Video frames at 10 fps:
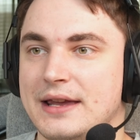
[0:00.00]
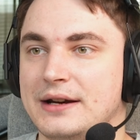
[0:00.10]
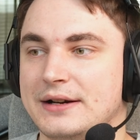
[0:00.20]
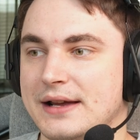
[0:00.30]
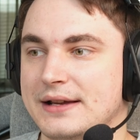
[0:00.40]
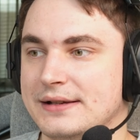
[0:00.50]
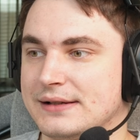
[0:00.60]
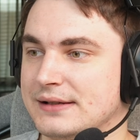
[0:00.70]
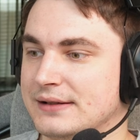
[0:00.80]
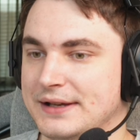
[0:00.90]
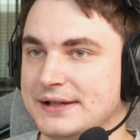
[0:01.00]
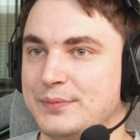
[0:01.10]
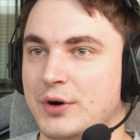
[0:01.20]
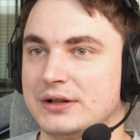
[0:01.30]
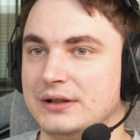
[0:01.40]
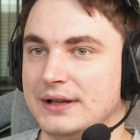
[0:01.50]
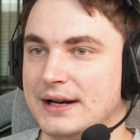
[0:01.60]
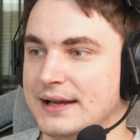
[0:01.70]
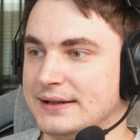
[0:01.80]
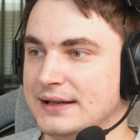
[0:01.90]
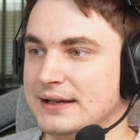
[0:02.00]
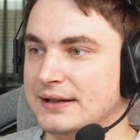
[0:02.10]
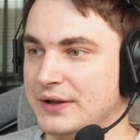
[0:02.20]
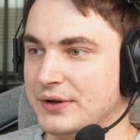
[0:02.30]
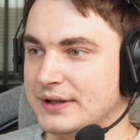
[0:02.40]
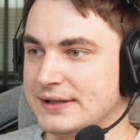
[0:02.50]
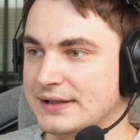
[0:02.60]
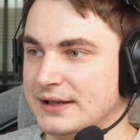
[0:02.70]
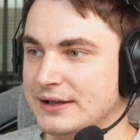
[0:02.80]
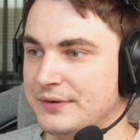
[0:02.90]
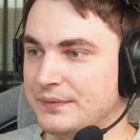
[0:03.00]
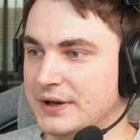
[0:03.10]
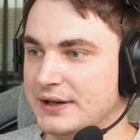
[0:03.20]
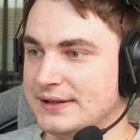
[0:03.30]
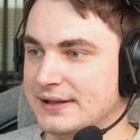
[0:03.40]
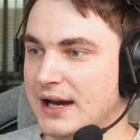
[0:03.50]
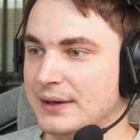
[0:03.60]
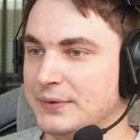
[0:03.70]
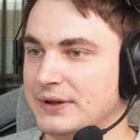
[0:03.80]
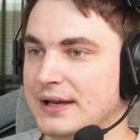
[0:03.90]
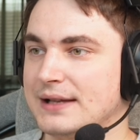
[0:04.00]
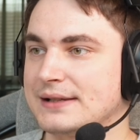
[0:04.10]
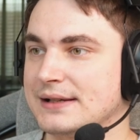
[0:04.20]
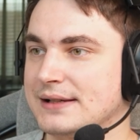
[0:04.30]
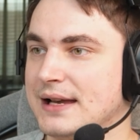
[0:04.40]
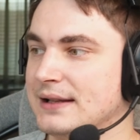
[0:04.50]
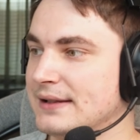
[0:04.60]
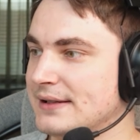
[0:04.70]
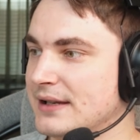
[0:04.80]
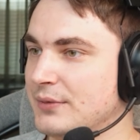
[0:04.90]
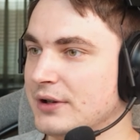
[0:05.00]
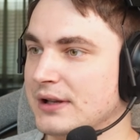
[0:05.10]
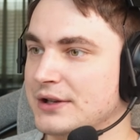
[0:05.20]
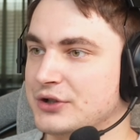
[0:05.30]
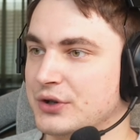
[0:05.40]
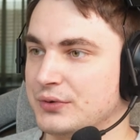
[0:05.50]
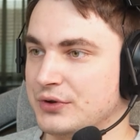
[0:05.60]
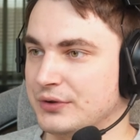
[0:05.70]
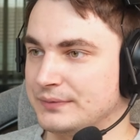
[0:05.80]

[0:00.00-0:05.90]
here is this model that I did, and you can see here is the output. That's exactly the same model I showed you.